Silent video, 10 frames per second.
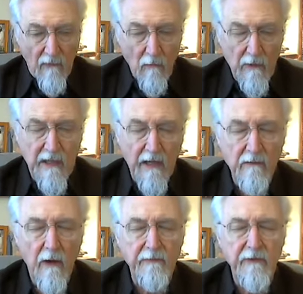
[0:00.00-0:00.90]
We
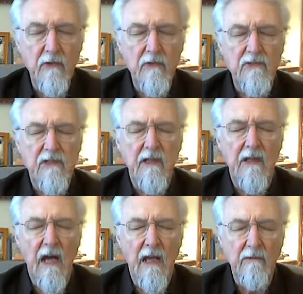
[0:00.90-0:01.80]
take refuge in the
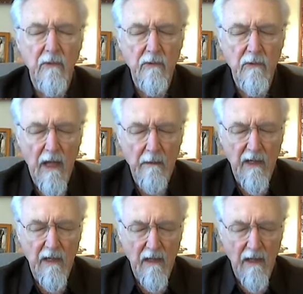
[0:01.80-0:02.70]
kind root
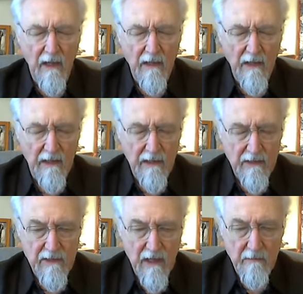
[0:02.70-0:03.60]
lama and
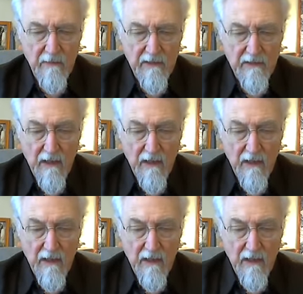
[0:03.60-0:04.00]
lineage lamas.